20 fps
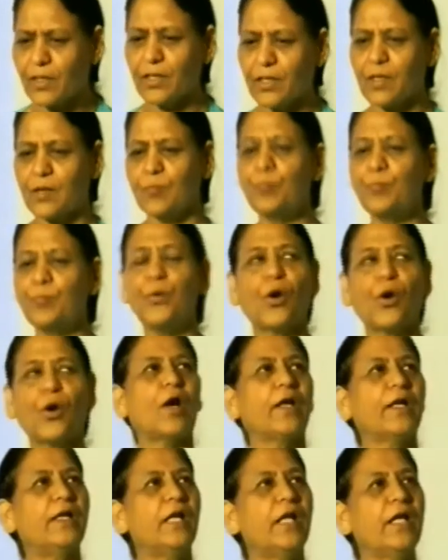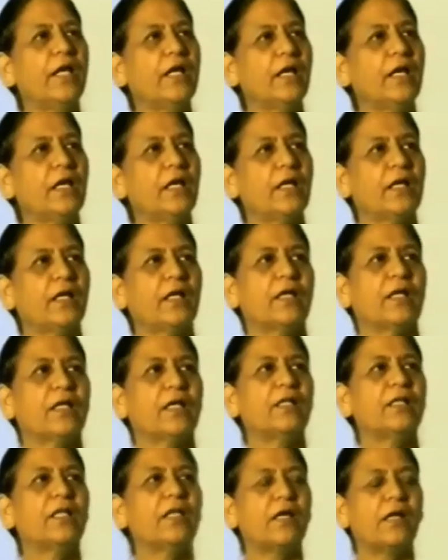Broadly,
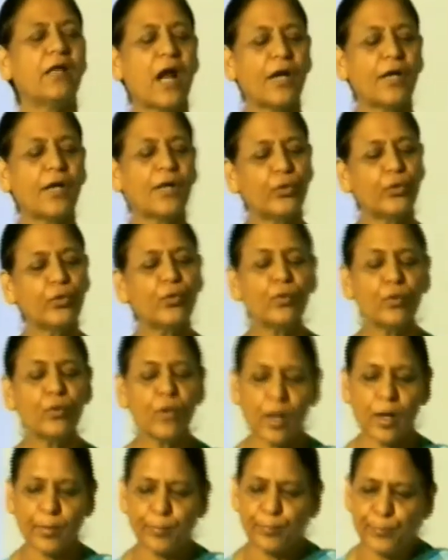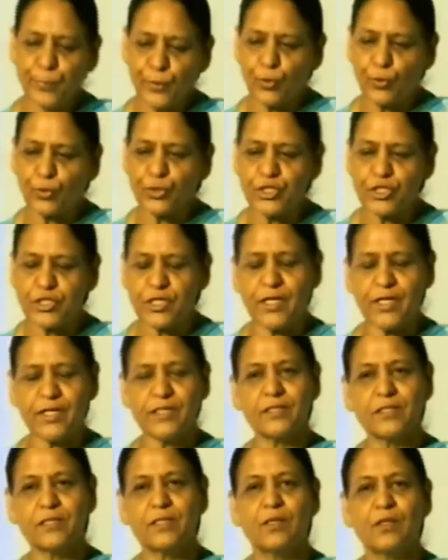there are two
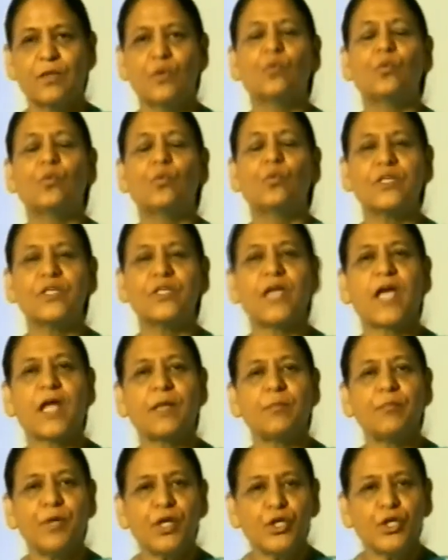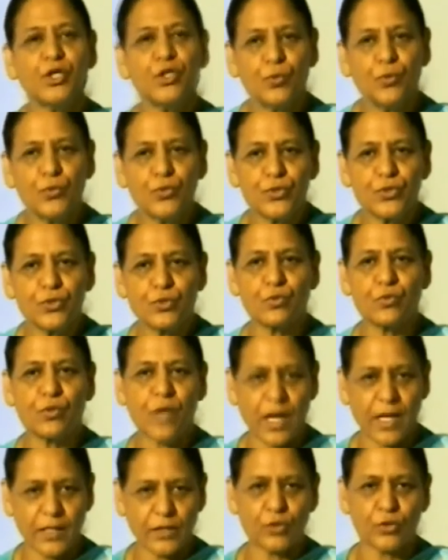approaches which can be used to
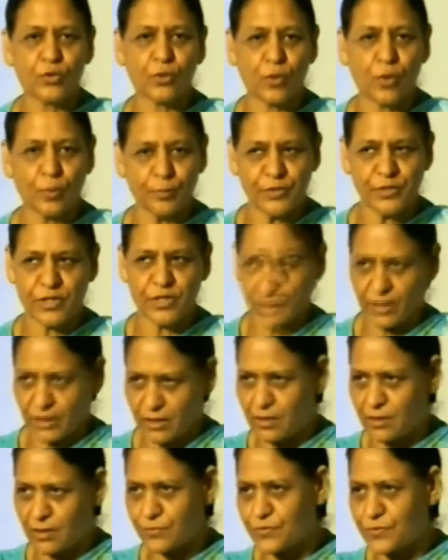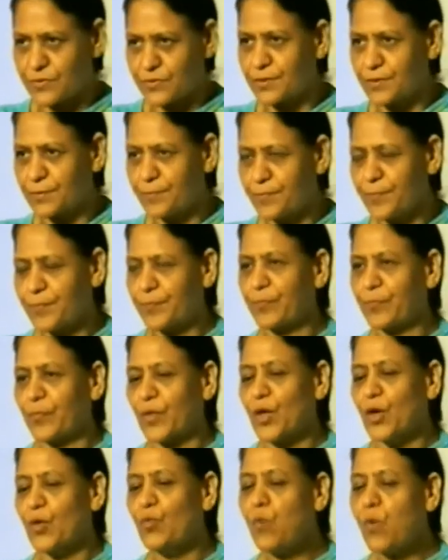write objectives.
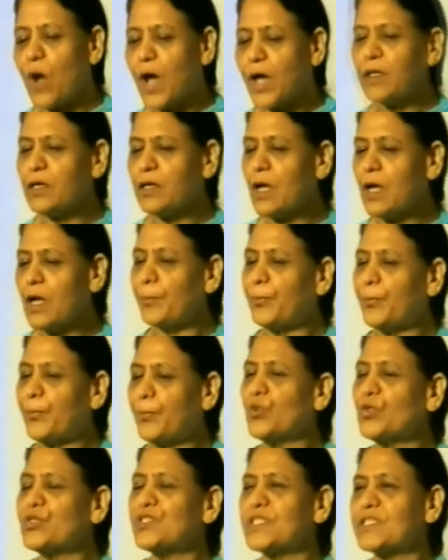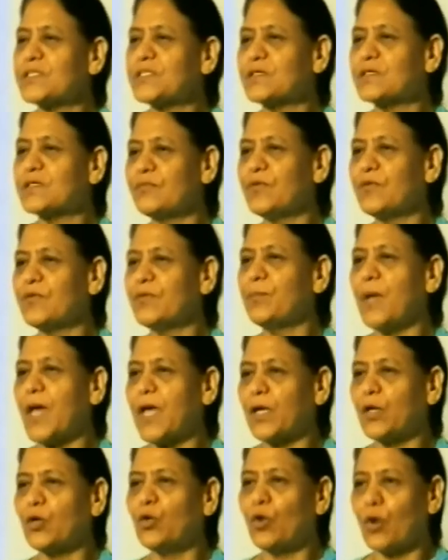One approach is given by
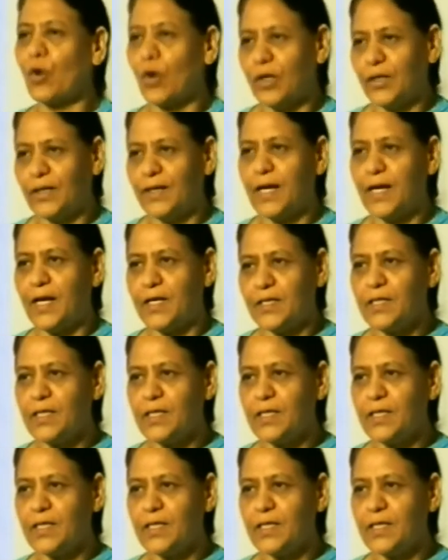Gronland,